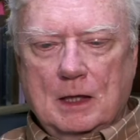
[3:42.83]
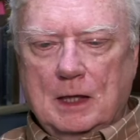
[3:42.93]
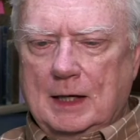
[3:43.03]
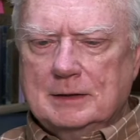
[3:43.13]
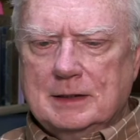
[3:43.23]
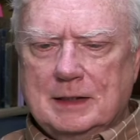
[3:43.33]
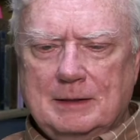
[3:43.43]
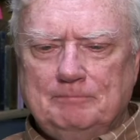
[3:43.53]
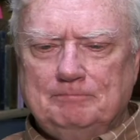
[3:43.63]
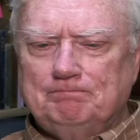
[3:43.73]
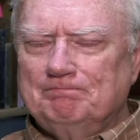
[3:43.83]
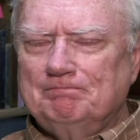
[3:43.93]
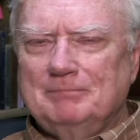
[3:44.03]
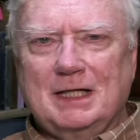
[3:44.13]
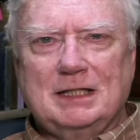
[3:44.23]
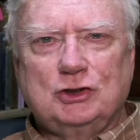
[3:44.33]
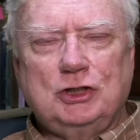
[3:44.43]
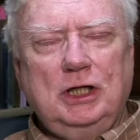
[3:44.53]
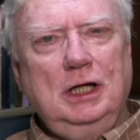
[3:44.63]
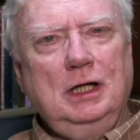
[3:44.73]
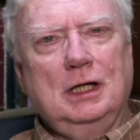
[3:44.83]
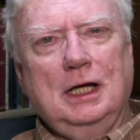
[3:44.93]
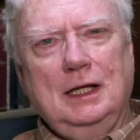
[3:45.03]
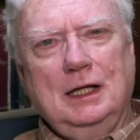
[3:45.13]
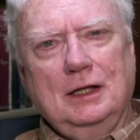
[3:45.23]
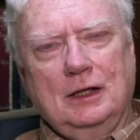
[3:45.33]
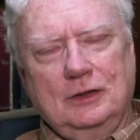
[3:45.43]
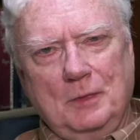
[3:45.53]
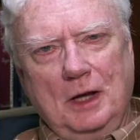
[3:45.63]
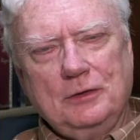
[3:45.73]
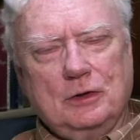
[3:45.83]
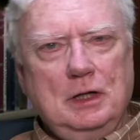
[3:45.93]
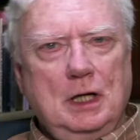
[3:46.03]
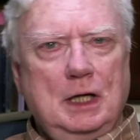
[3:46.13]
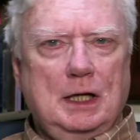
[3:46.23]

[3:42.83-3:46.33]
And um, she, his mother,